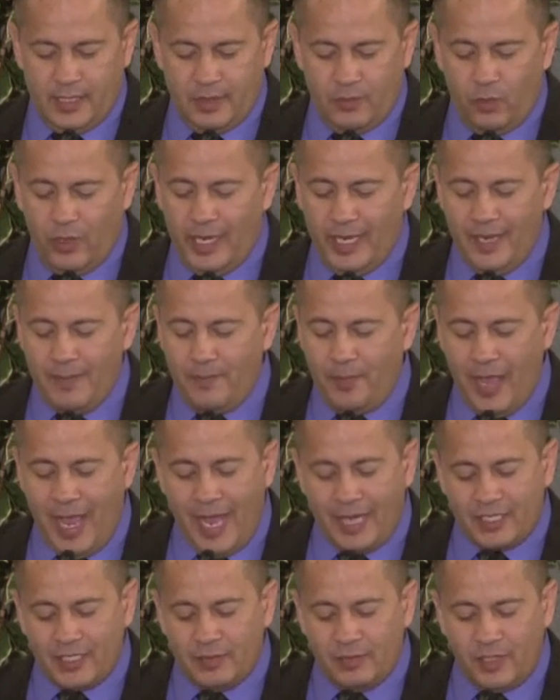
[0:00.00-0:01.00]
What
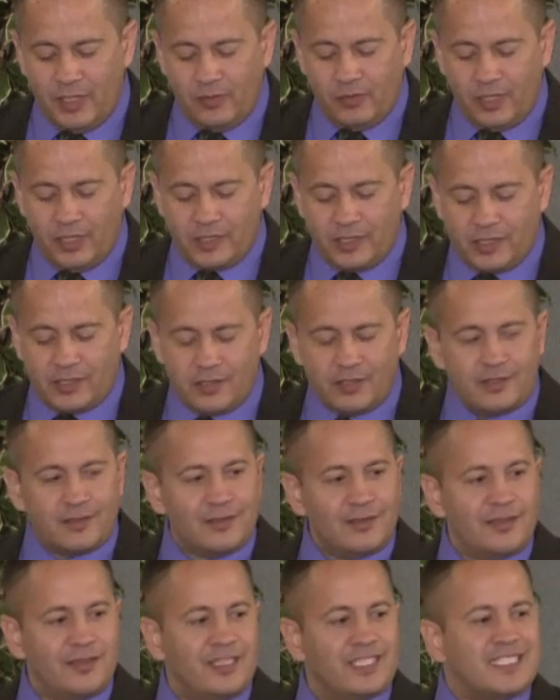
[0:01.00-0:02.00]
impacted me was
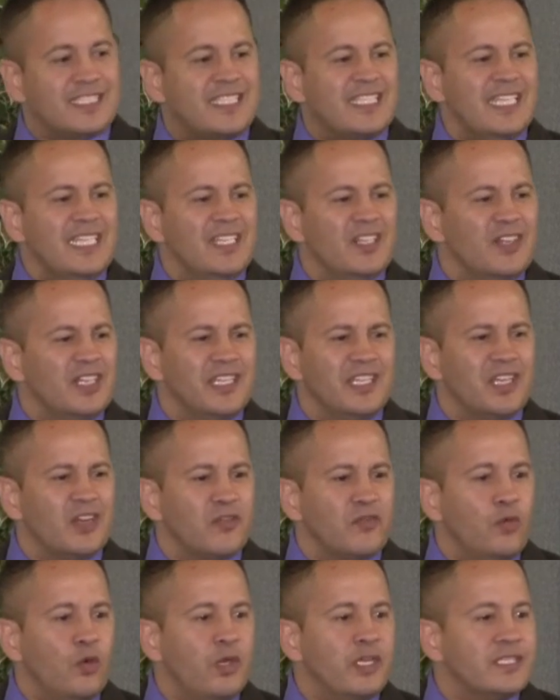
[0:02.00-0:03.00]
the zeal in
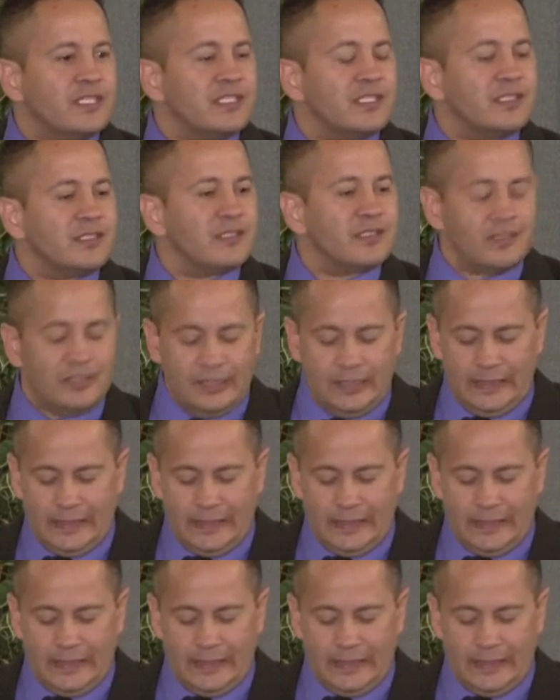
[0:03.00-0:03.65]
their voices